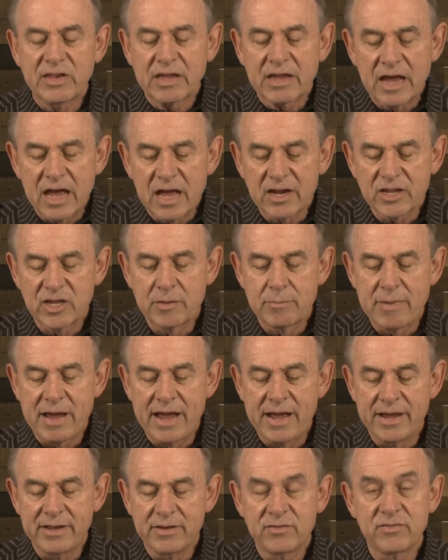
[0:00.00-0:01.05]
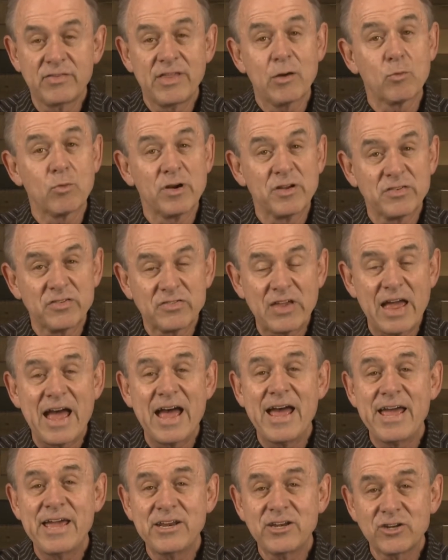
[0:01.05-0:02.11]
concubines that were
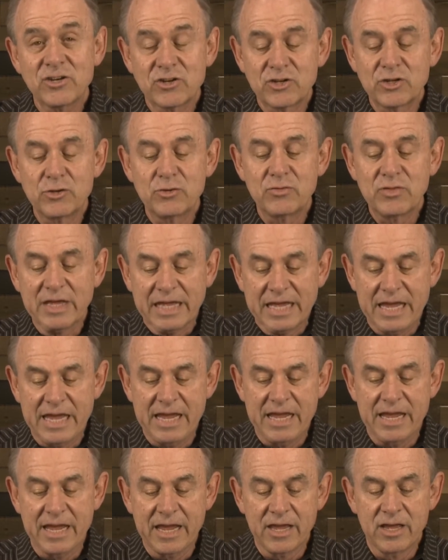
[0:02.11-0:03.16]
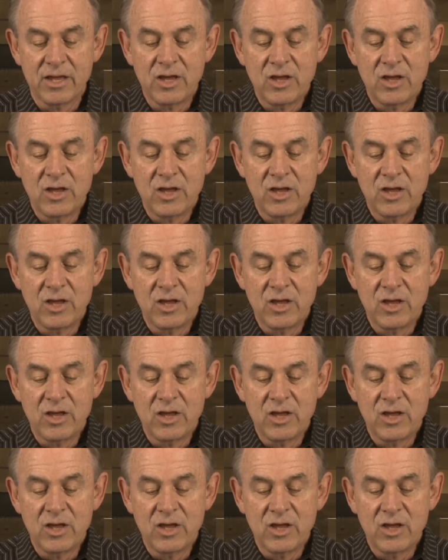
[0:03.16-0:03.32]
assigned to the king,